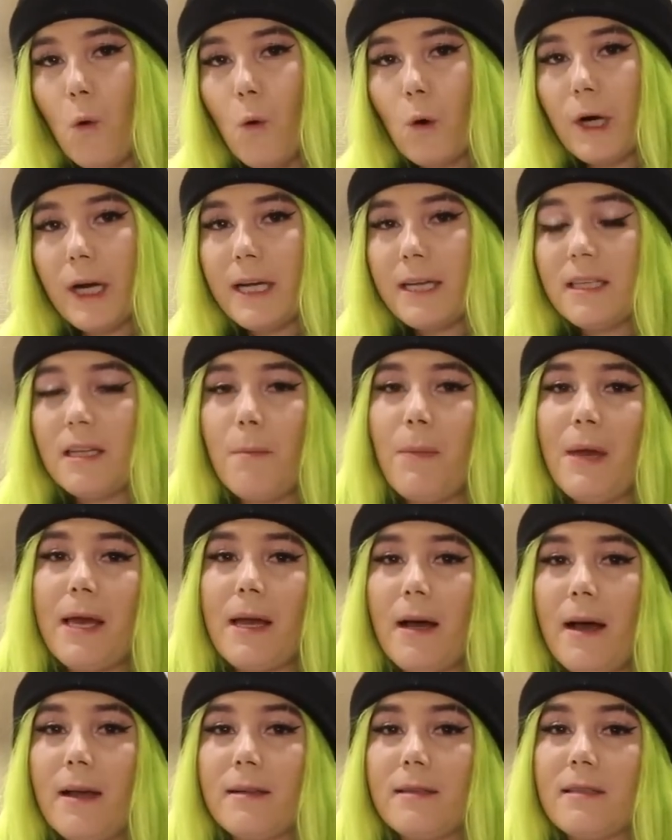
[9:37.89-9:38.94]
Or is it
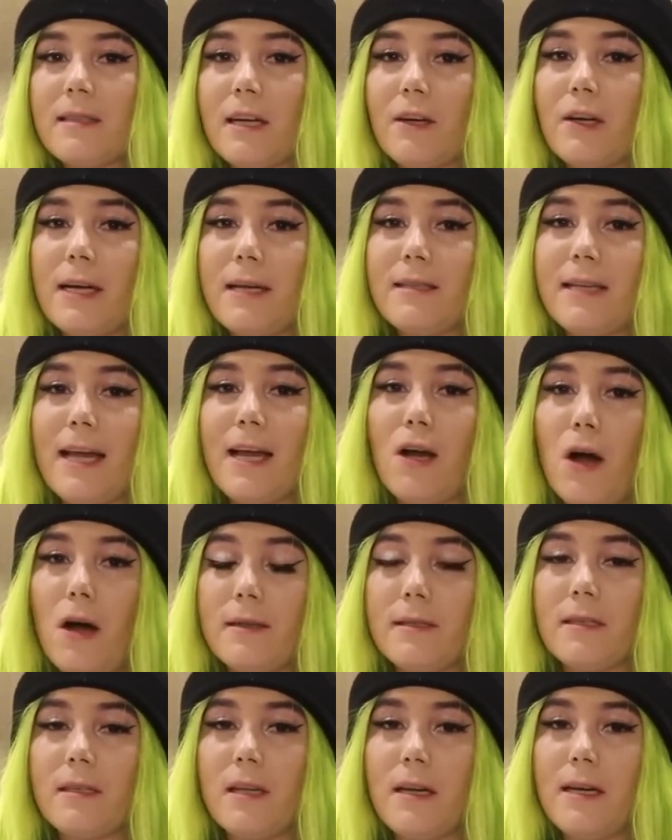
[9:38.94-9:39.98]
because there is a
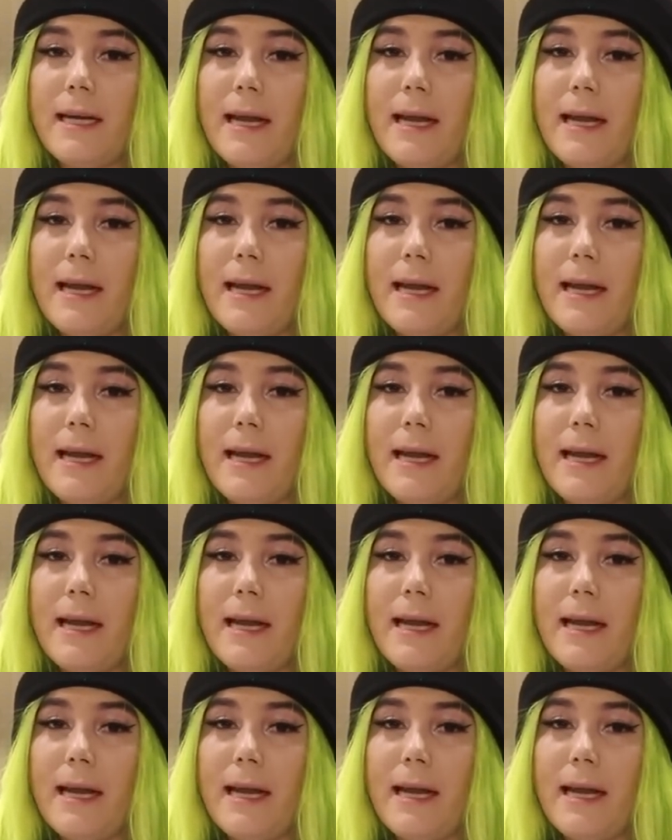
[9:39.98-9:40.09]
constant